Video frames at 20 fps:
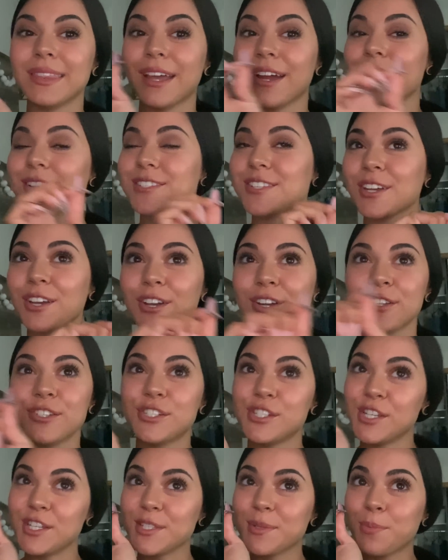there's a good
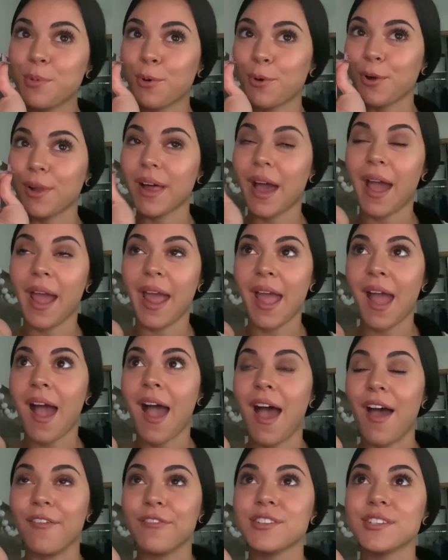cheese pool, I
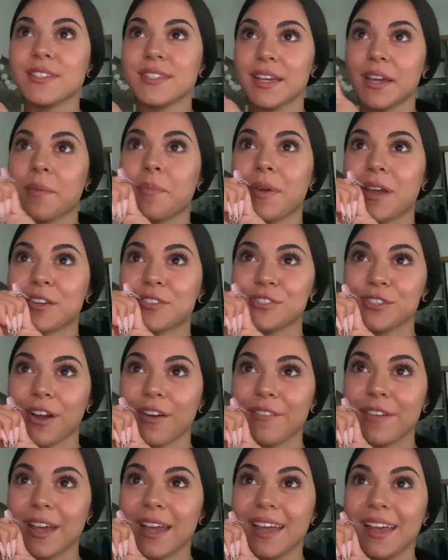have to take a picture
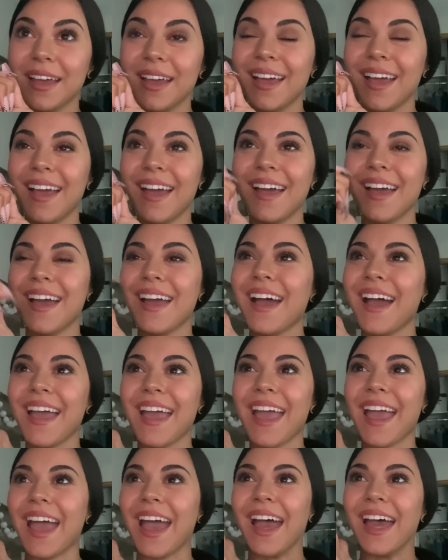of it.
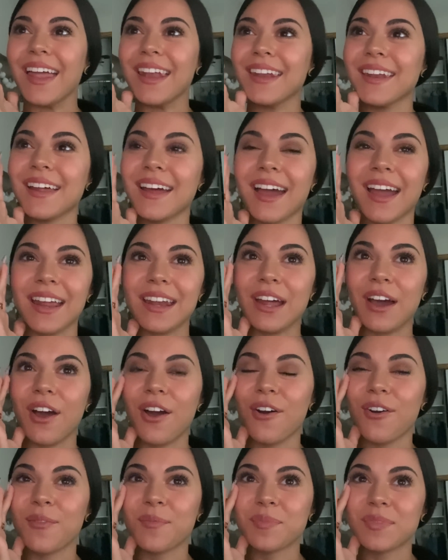And I
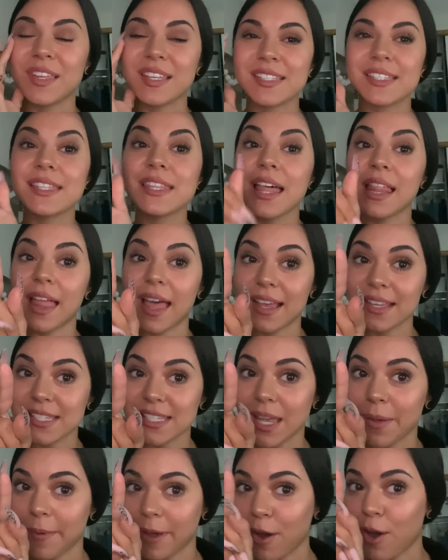know, this is the last
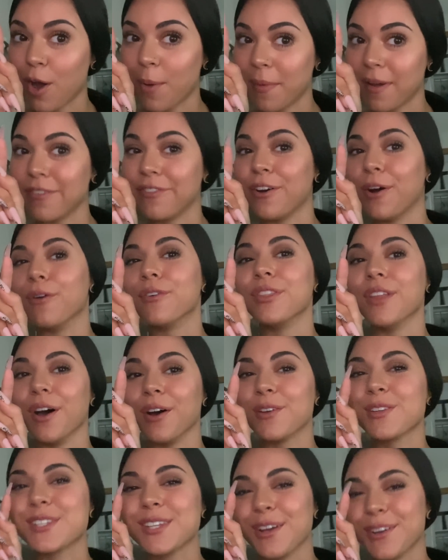time I go on my phone though,
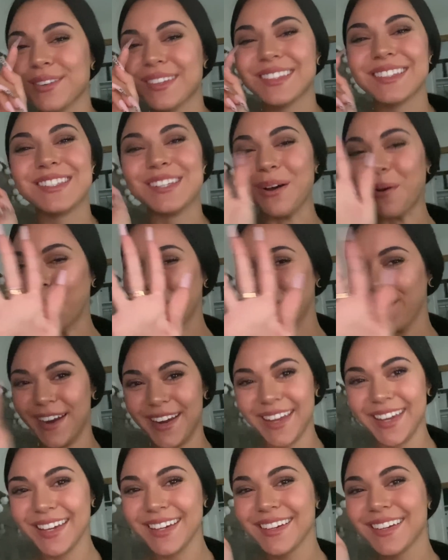so don't
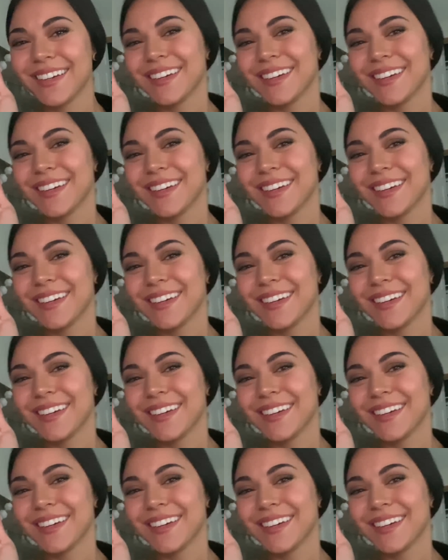worry.